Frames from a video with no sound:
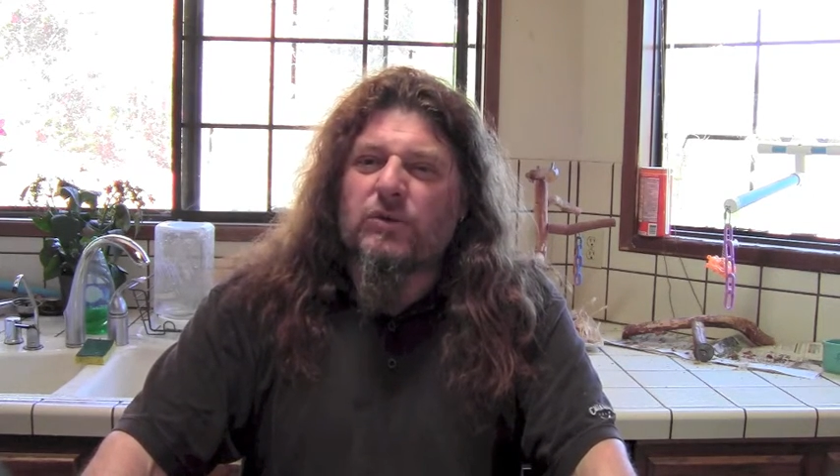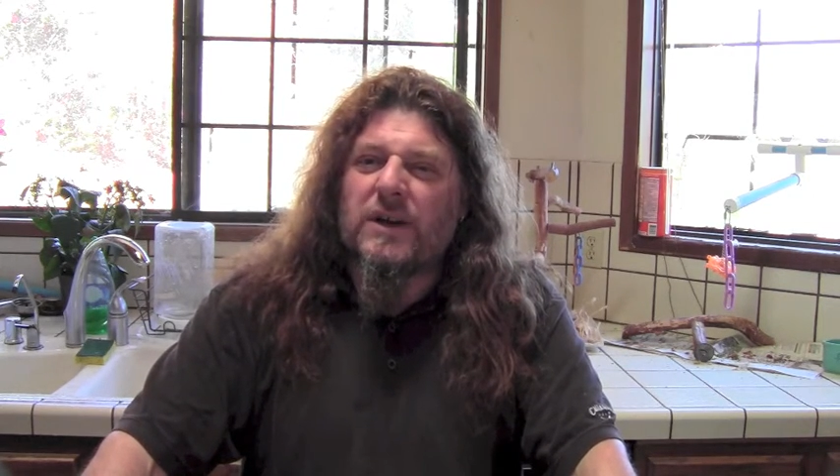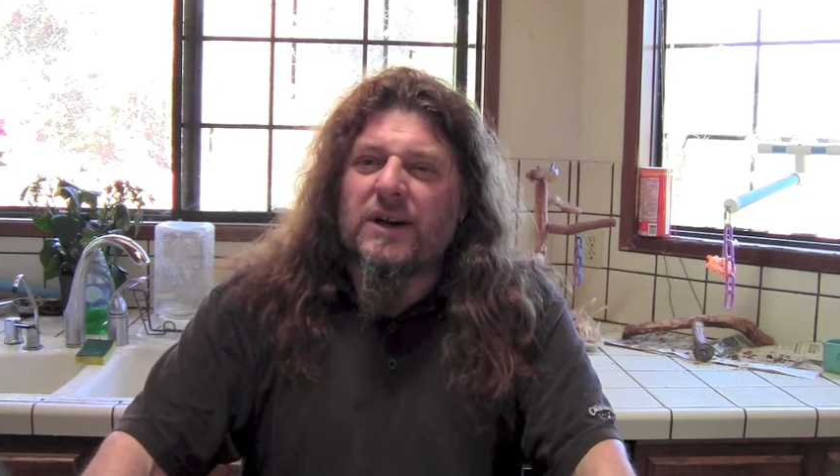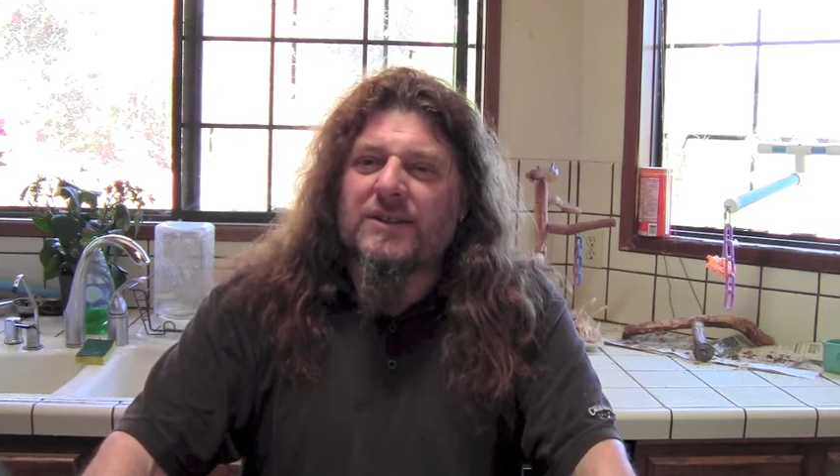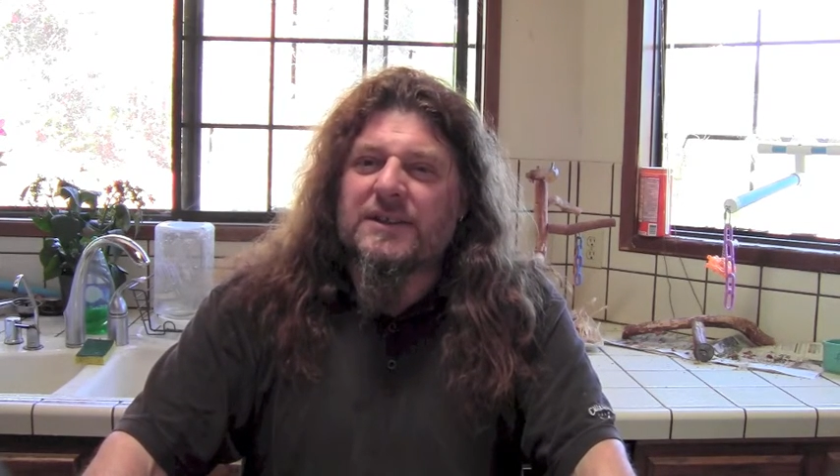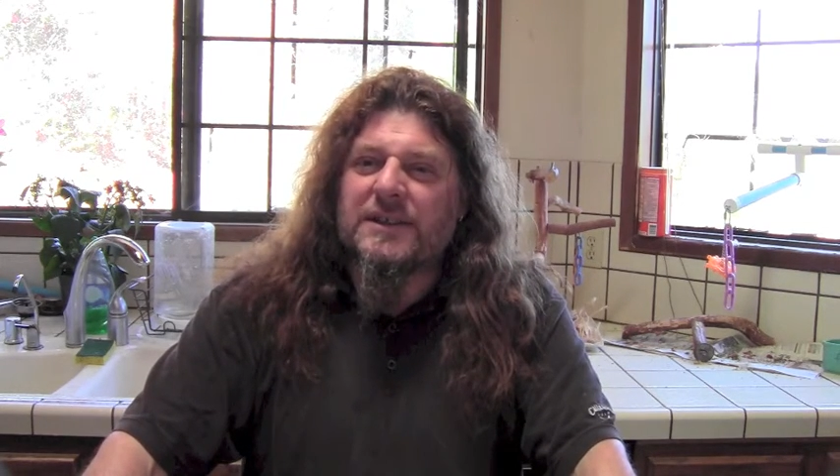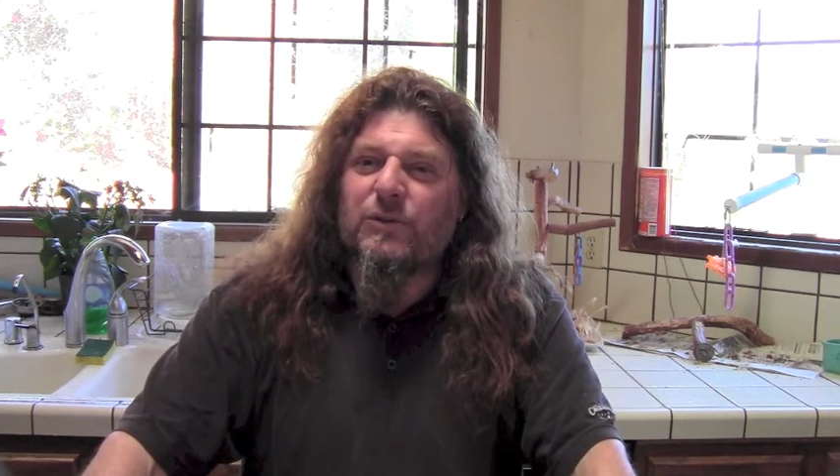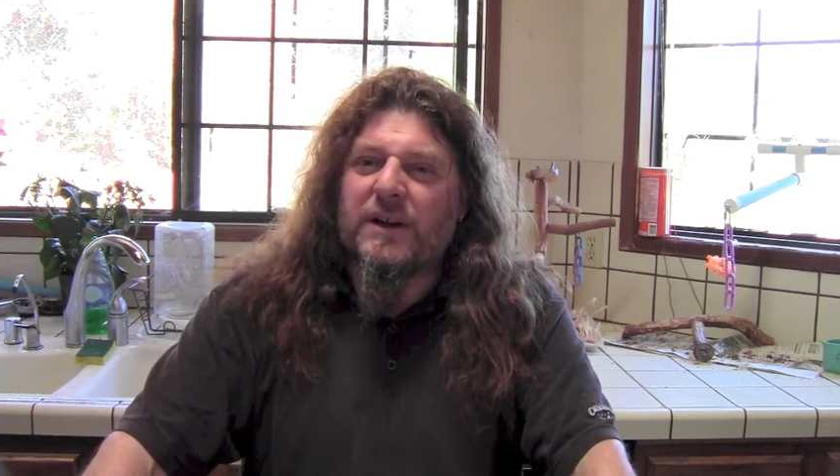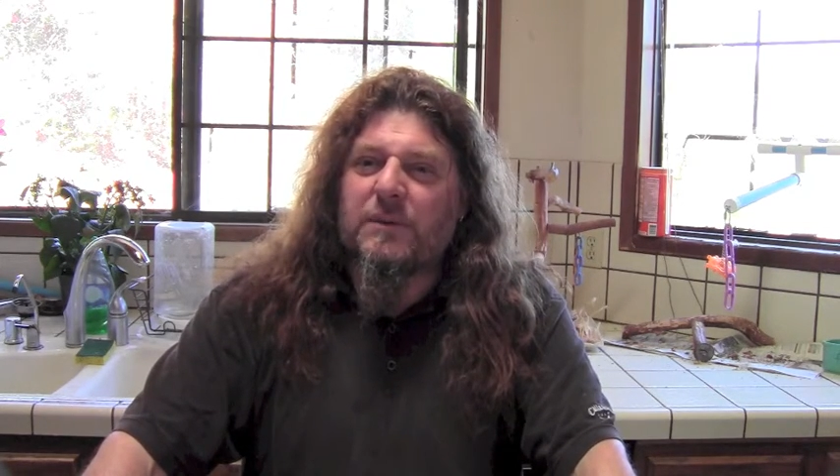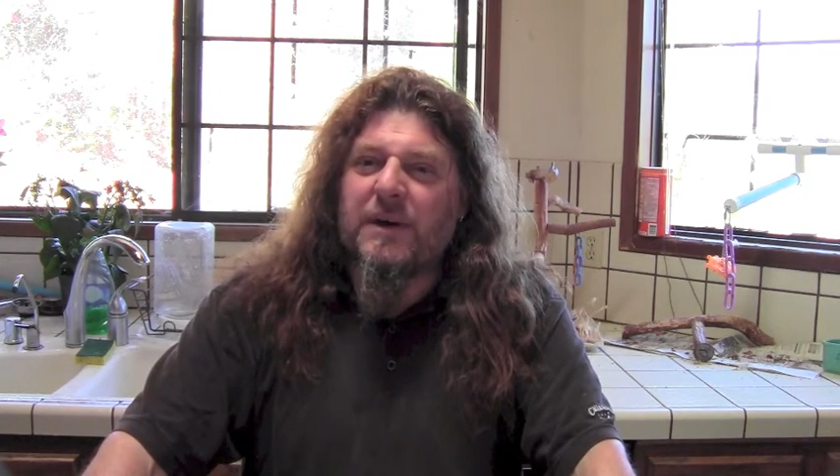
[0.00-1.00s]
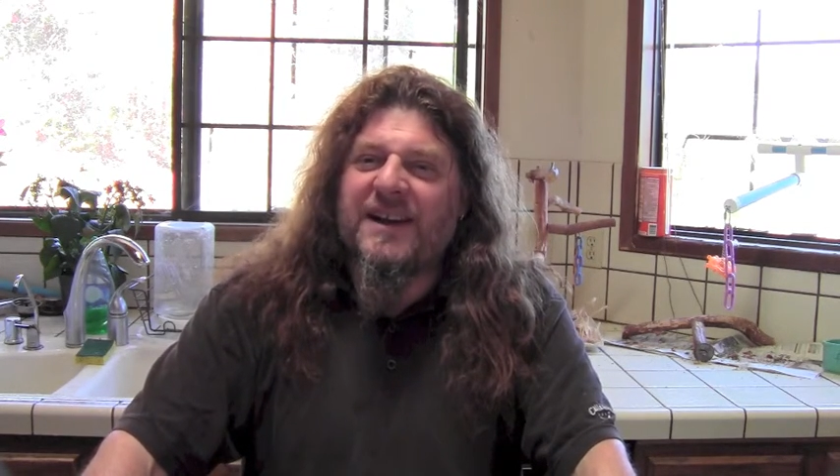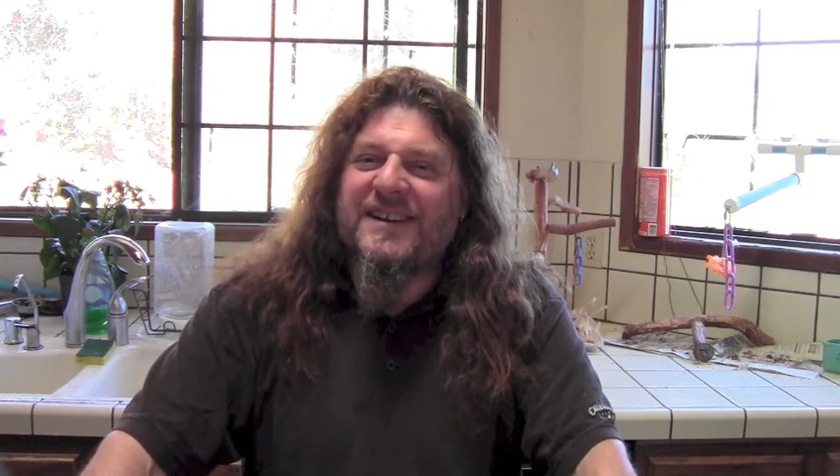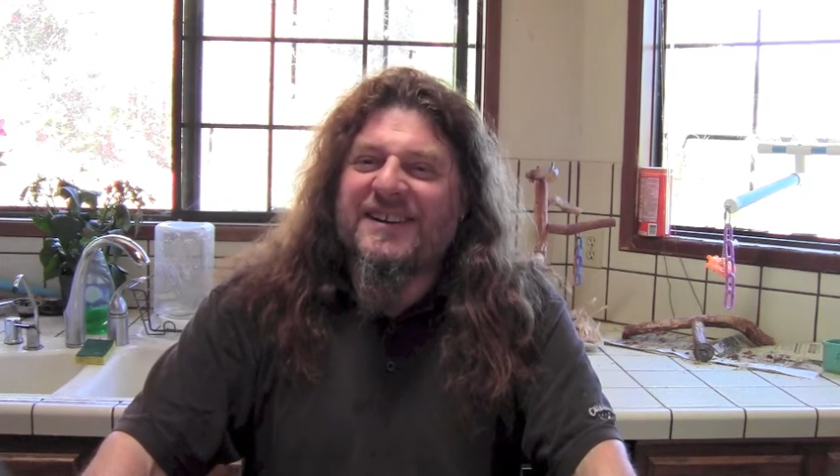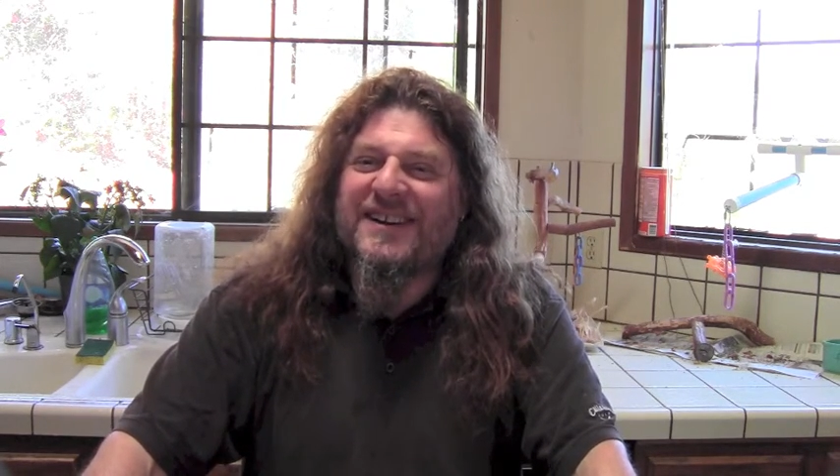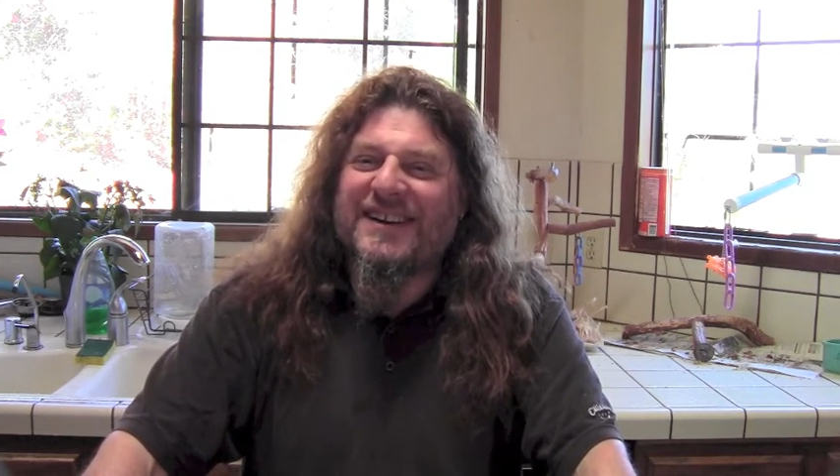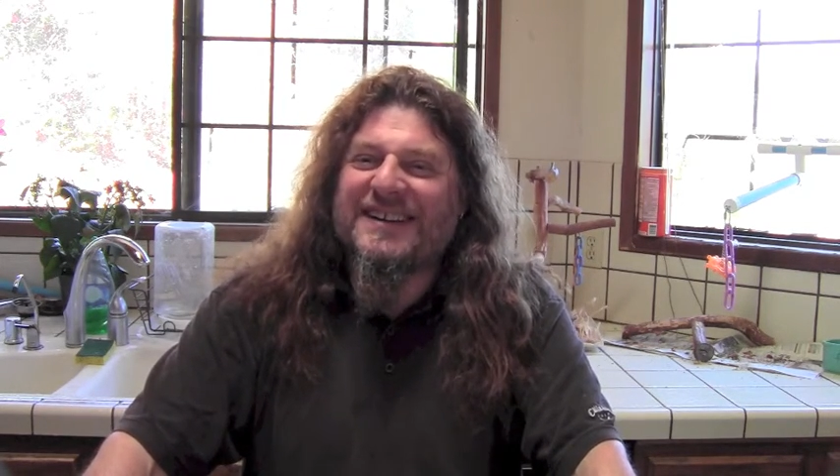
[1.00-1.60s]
heartily recommend?